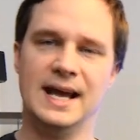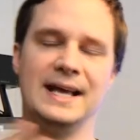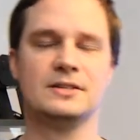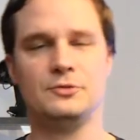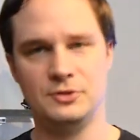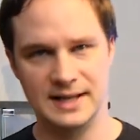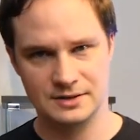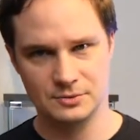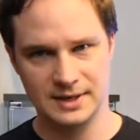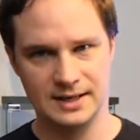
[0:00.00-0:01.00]
as a
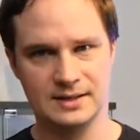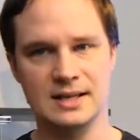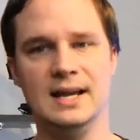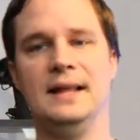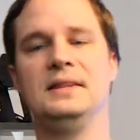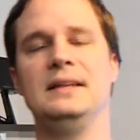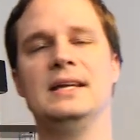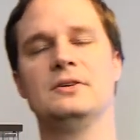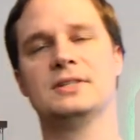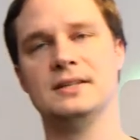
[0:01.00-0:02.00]
flat rate. And then
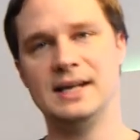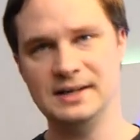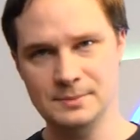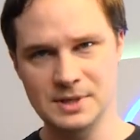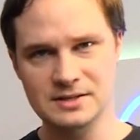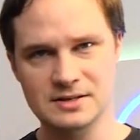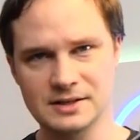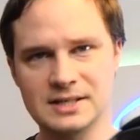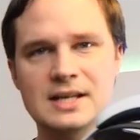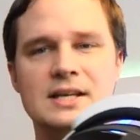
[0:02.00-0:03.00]
there's another
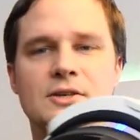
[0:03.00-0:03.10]
method.